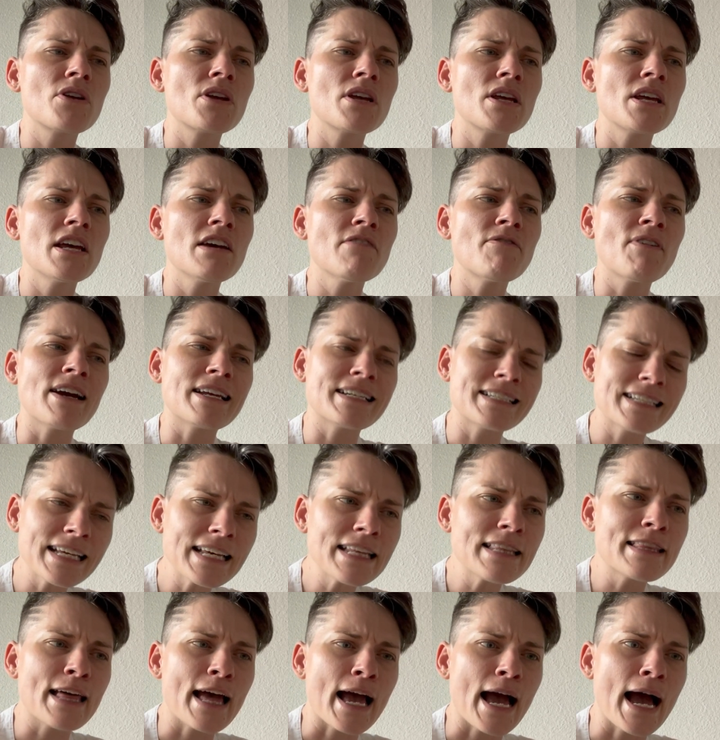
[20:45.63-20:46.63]
if I
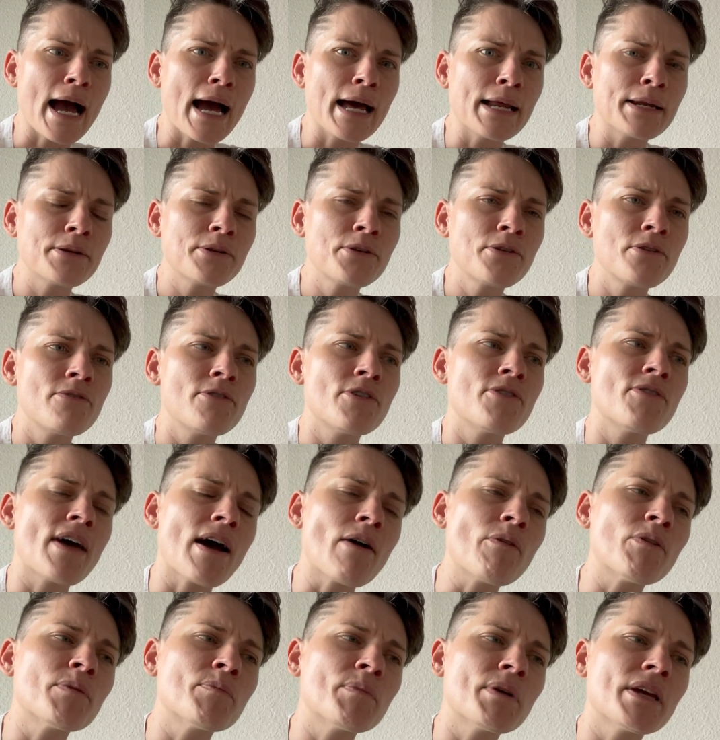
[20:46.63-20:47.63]
did that, then that
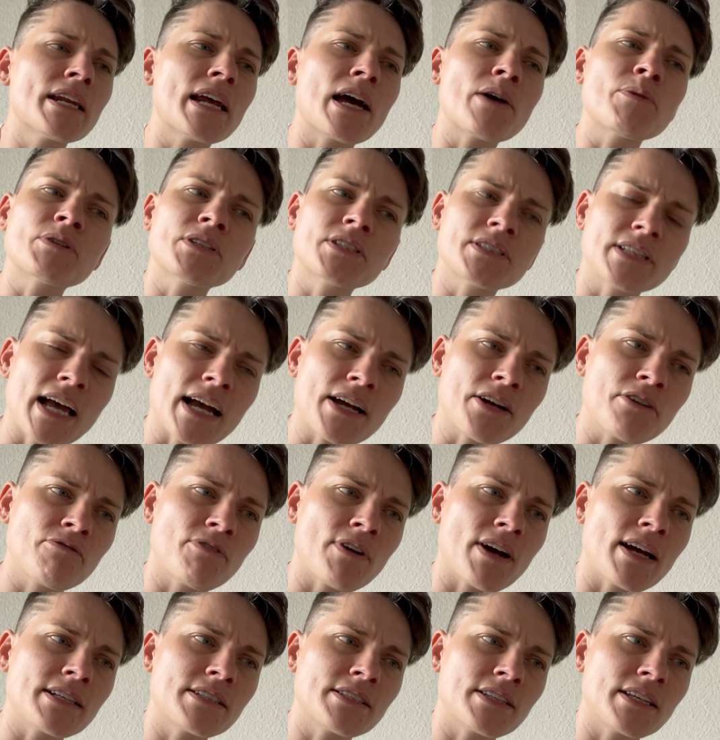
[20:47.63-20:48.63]
would mean I was
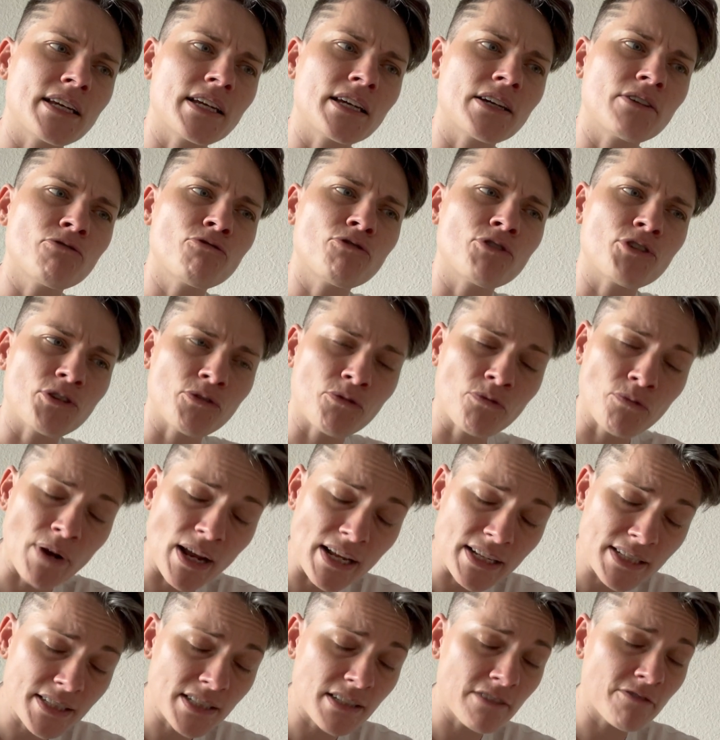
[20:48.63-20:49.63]
sacrificing for the
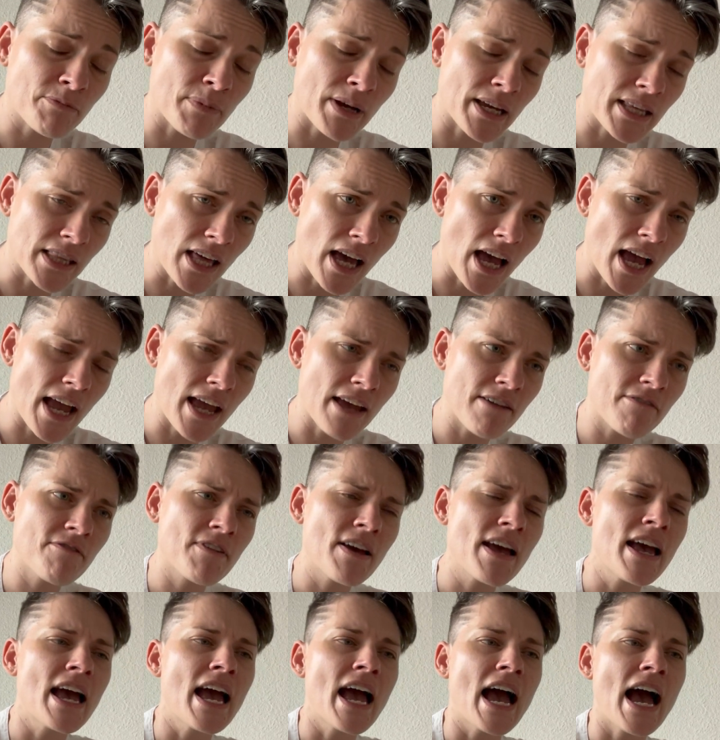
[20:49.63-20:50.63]
rest of my life
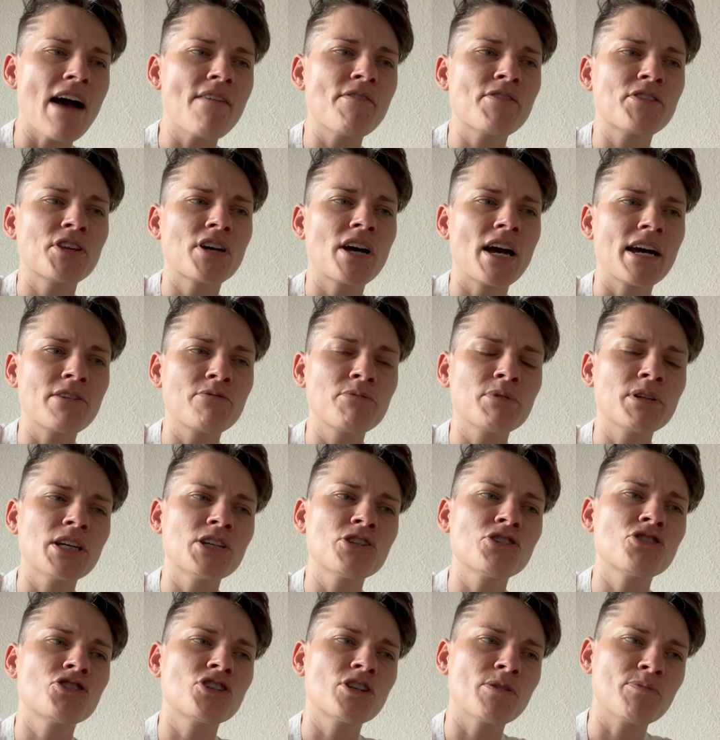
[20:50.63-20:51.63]
having the kind of
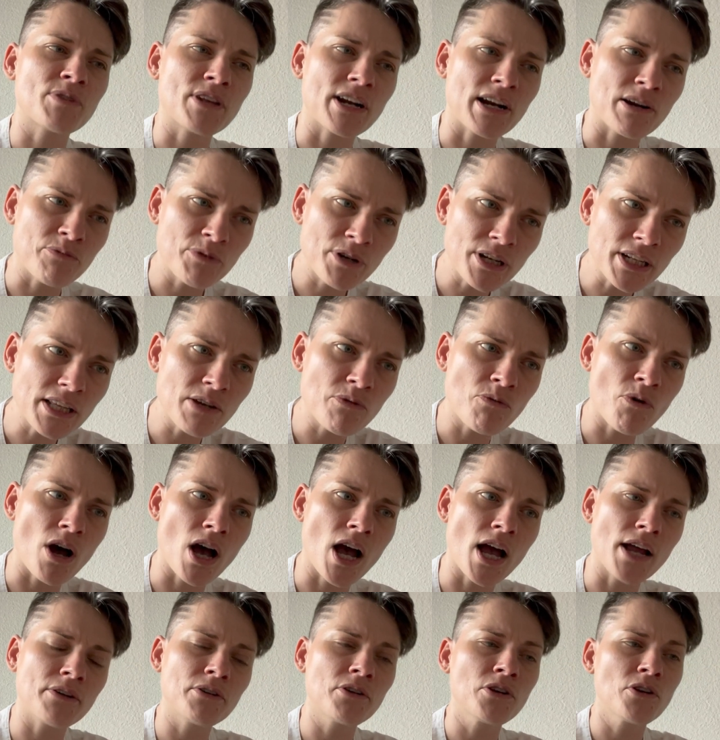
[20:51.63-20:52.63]
relationship that I really
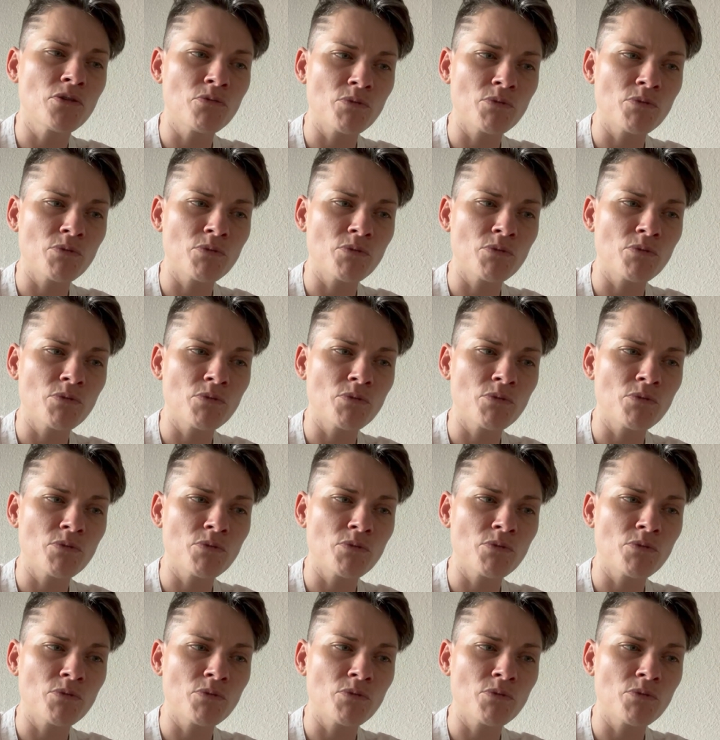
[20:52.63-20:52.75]
want,